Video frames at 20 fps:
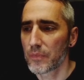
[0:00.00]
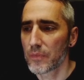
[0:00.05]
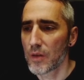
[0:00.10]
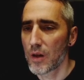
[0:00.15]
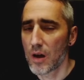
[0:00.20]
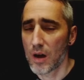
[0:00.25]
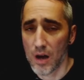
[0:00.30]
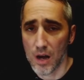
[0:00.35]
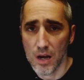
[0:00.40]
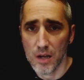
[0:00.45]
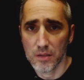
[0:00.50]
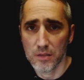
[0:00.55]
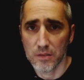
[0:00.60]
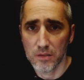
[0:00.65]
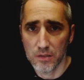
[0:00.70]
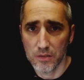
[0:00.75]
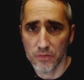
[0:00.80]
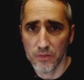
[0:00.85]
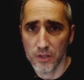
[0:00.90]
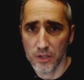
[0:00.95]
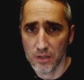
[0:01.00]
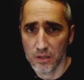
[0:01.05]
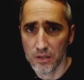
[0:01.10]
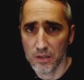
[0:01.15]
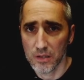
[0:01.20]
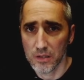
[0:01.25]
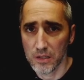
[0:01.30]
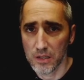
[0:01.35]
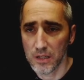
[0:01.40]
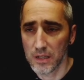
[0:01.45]
hard
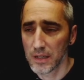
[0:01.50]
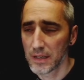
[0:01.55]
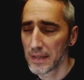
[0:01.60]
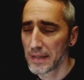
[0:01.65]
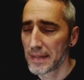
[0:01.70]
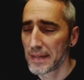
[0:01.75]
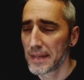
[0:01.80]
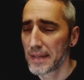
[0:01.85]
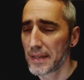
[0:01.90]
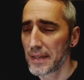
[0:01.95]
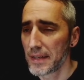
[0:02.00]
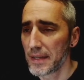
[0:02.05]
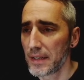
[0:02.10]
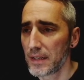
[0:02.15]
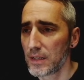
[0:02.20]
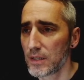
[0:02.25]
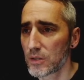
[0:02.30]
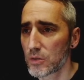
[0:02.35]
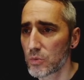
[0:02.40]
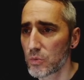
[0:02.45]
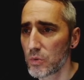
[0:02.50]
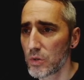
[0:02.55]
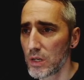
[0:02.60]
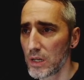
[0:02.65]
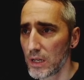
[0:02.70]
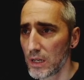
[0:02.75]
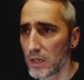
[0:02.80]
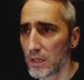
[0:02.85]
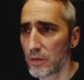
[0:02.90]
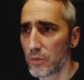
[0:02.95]
difficulty, it is
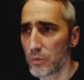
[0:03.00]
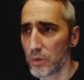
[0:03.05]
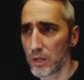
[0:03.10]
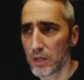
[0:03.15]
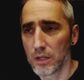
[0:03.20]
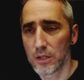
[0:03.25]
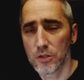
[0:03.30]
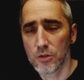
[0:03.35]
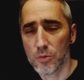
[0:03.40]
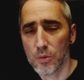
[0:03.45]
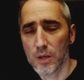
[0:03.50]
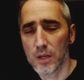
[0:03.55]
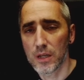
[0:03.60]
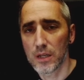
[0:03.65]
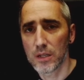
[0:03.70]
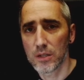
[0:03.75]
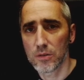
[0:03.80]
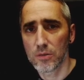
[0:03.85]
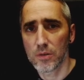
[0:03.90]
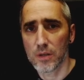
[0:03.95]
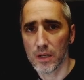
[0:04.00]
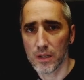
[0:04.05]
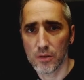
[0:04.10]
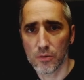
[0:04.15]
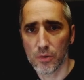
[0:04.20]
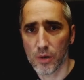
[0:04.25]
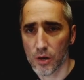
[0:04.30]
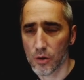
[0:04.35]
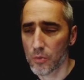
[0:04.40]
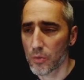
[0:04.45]
really tricky to get the
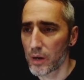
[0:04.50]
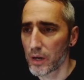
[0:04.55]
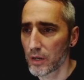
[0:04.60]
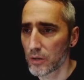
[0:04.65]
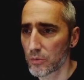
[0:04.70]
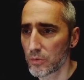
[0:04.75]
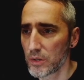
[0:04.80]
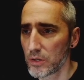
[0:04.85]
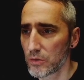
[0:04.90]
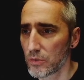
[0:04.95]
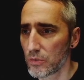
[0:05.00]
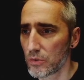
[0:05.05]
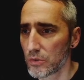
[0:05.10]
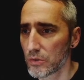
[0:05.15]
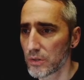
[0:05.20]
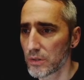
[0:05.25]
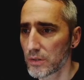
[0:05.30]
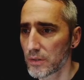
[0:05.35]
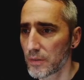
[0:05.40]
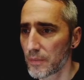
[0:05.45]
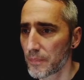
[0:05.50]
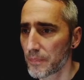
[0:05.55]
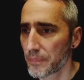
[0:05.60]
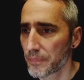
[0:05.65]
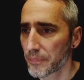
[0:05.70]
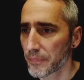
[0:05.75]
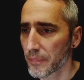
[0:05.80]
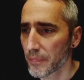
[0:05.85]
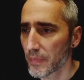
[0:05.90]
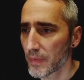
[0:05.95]
required resources.
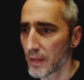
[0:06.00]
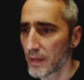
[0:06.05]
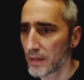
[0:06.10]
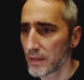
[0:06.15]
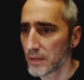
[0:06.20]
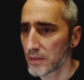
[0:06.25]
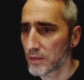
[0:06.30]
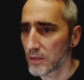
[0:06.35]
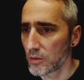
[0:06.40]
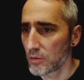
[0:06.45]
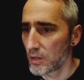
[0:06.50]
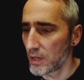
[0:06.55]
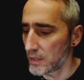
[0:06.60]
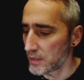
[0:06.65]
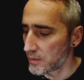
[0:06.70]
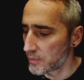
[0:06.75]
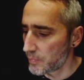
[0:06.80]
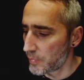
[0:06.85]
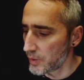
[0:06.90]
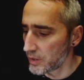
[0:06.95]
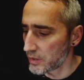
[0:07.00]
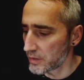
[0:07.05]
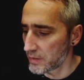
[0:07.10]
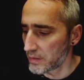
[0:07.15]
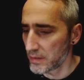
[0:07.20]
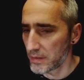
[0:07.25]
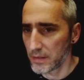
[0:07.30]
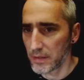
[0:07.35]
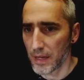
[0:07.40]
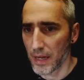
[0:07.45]
So let's build a
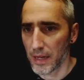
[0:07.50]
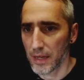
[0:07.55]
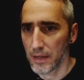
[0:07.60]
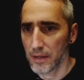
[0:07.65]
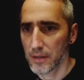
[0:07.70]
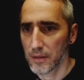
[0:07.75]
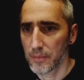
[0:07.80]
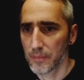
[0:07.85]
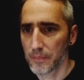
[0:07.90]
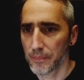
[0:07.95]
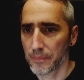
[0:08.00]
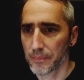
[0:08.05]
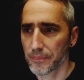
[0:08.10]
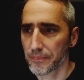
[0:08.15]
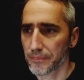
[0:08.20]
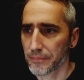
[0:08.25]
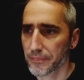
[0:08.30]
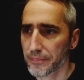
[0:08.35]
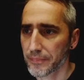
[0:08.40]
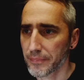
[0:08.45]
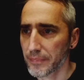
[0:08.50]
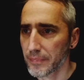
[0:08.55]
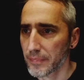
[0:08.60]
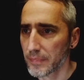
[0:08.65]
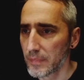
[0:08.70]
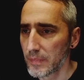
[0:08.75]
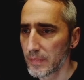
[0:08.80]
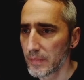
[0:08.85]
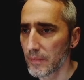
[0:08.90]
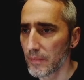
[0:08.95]
tank.
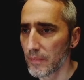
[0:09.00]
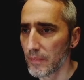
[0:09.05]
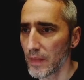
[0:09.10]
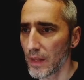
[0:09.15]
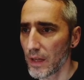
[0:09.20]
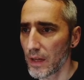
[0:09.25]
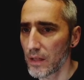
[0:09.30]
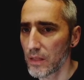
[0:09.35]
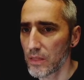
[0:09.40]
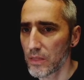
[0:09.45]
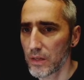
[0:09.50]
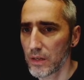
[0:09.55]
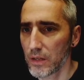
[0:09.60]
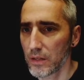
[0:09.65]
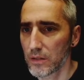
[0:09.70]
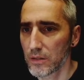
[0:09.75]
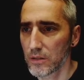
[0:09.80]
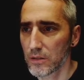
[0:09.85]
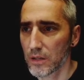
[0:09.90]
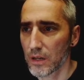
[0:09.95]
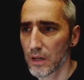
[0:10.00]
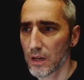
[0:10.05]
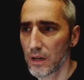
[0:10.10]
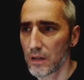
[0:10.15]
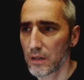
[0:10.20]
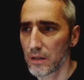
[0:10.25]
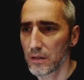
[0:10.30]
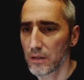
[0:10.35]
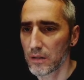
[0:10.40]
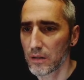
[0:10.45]
I think this
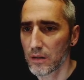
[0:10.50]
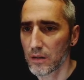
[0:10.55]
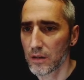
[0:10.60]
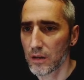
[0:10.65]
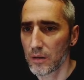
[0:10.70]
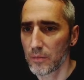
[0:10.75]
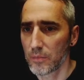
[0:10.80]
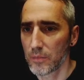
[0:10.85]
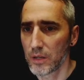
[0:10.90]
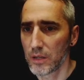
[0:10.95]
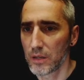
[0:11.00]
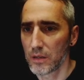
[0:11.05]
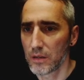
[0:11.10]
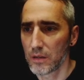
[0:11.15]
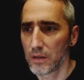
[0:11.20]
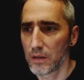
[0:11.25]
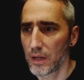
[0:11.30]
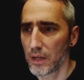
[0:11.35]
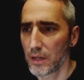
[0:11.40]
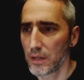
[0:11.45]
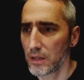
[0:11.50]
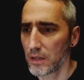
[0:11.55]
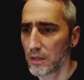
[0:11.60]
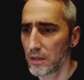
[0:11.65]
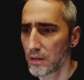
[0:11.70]
can come in handy.